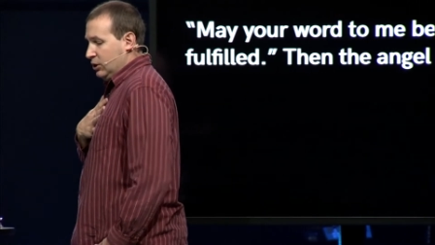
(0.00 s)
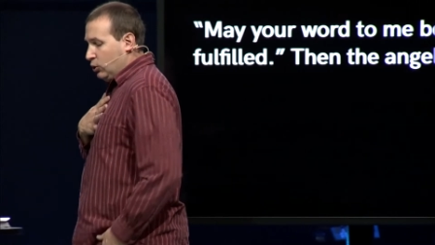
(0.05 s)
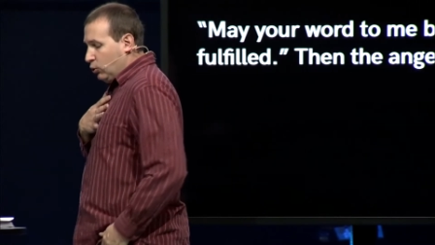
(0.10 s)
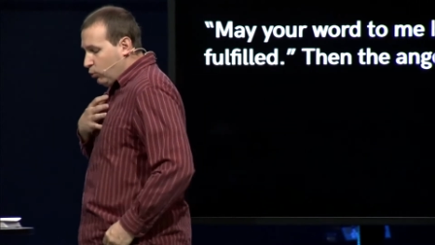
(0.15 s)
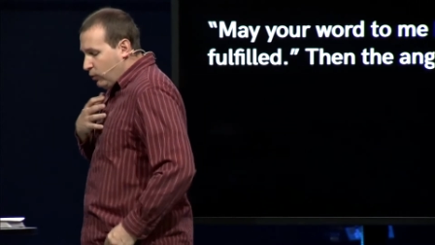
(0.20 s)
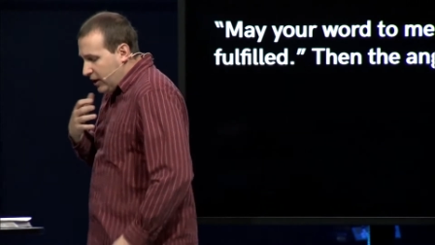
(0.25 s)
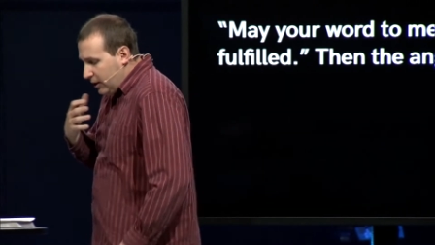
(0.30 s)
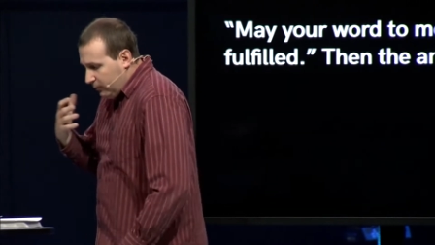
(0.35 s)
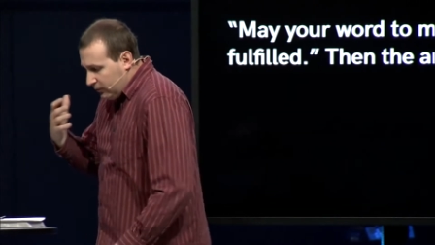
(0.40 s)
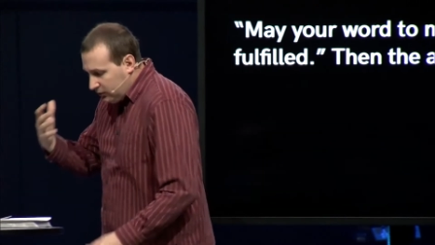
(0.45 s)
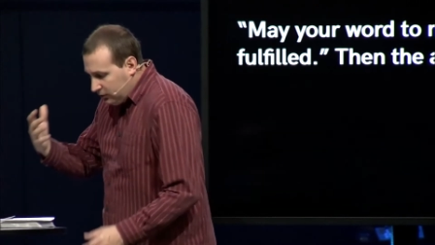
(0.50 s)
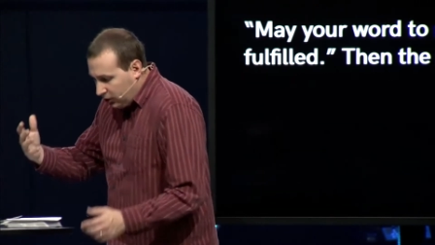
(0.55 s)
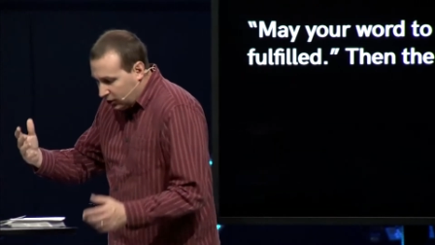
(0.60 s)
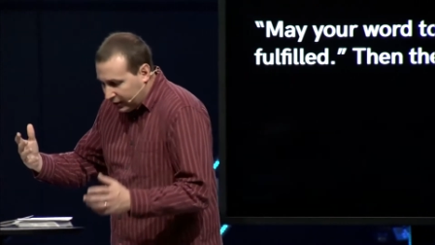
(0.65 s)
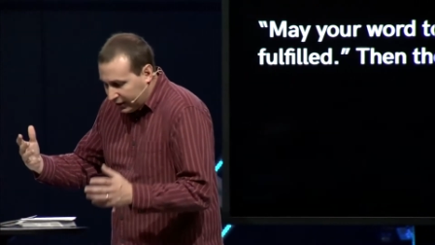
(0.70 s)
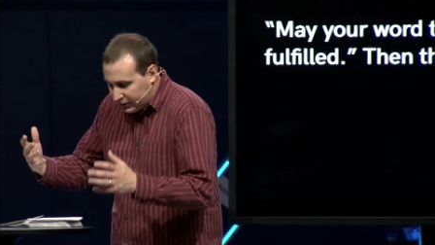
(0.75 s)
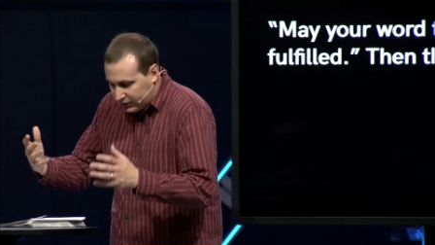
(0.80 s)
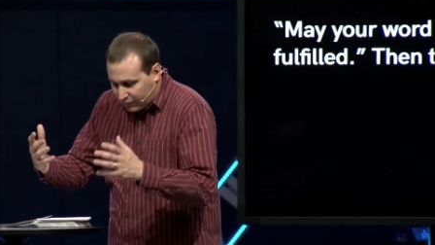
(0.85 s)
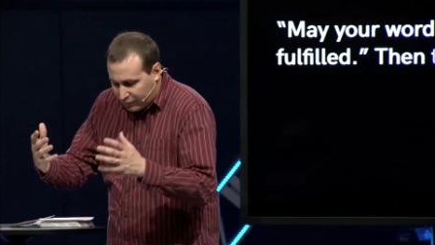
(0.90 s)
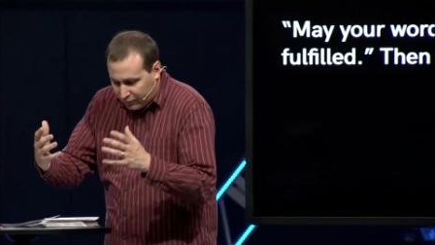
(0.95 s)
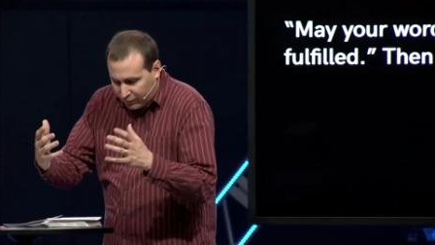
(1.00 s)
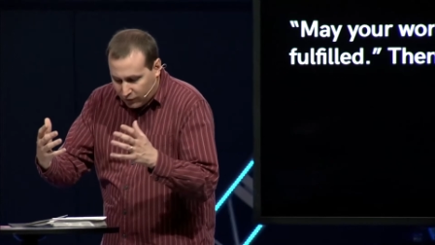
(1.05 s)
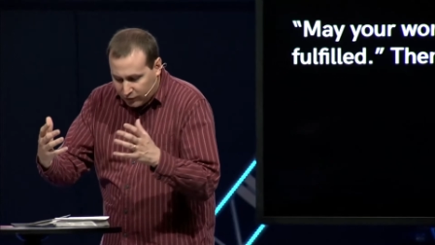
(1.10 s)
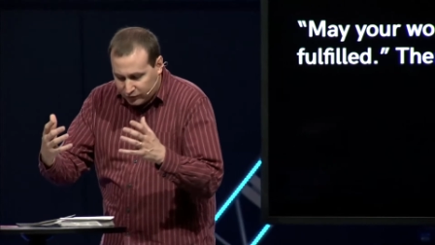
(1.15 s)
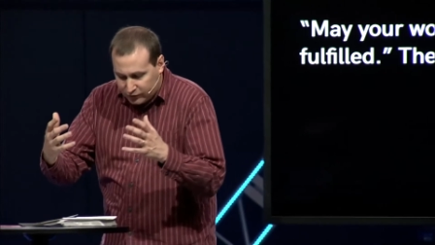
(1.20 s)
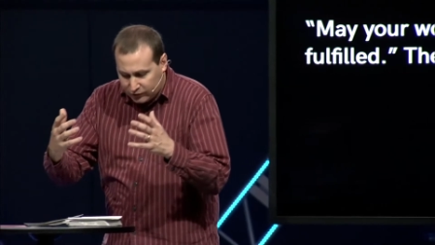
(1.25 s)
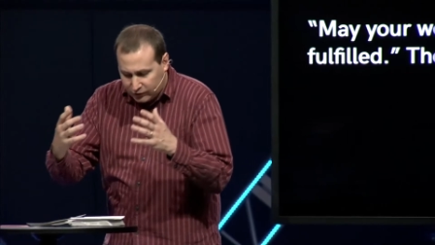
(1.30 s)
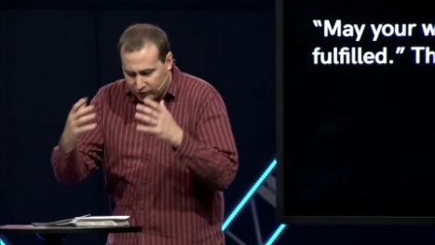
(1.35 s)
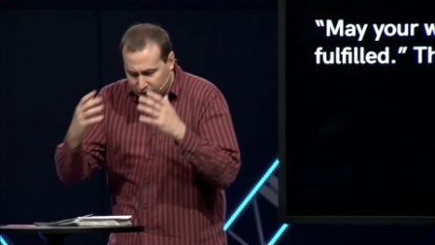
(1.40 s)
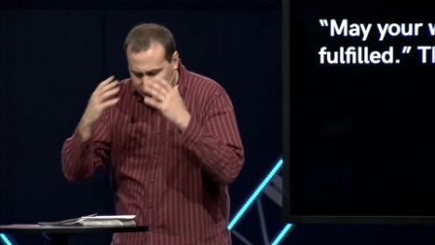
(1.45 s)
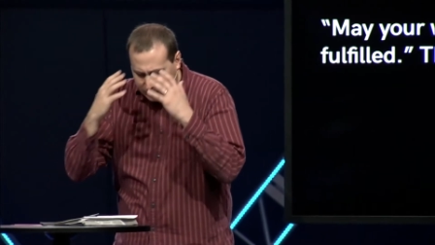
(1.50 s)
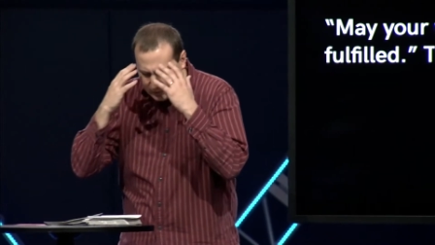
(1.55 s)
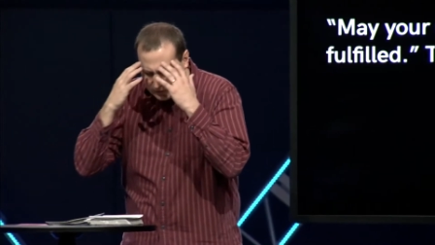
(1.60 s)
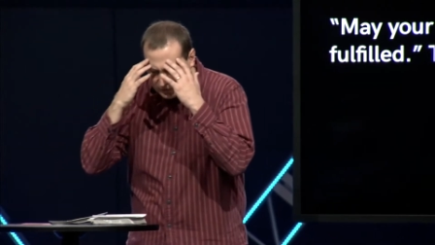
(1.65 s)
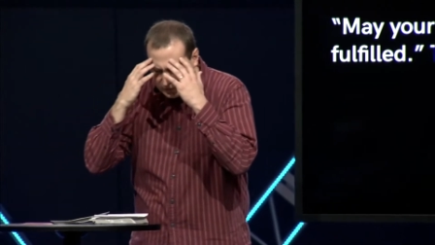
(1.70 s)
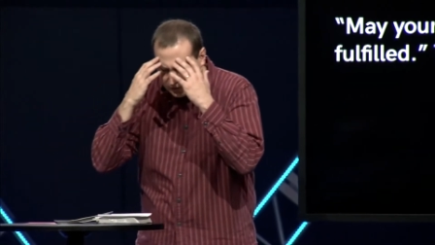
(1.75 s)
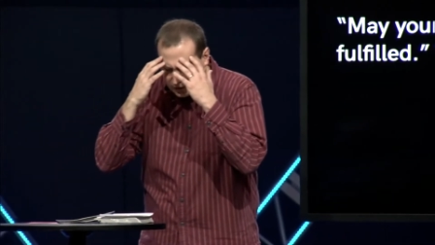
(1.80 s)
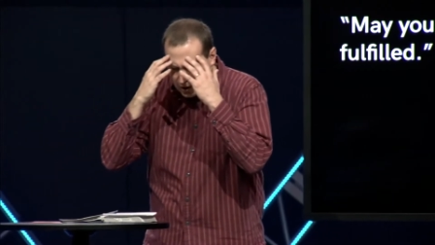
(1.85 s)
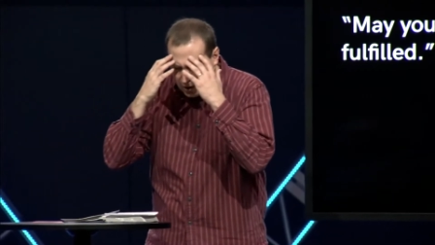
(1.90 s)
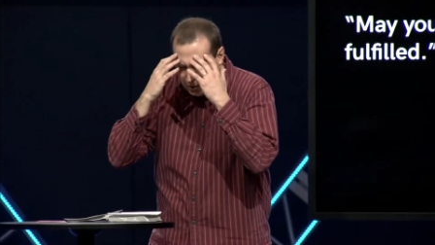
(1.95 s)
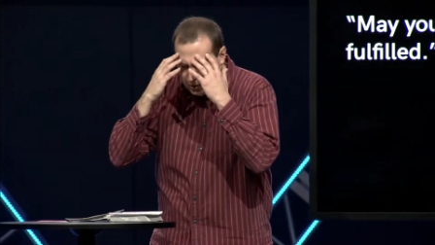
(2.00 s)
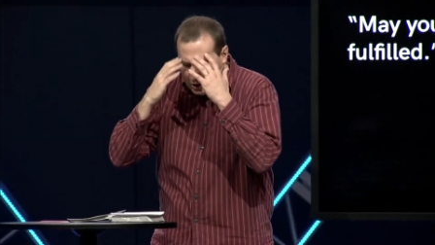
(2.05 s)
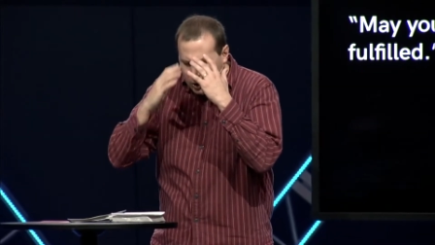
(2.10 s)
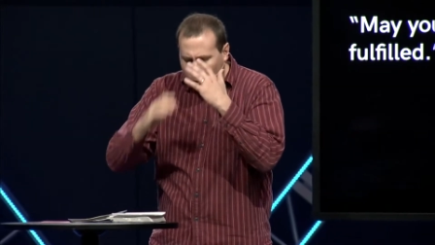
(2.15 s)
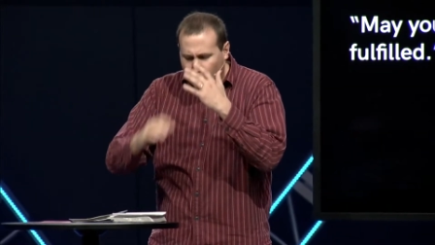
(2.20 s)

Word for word: We would look at the first Christmas and go,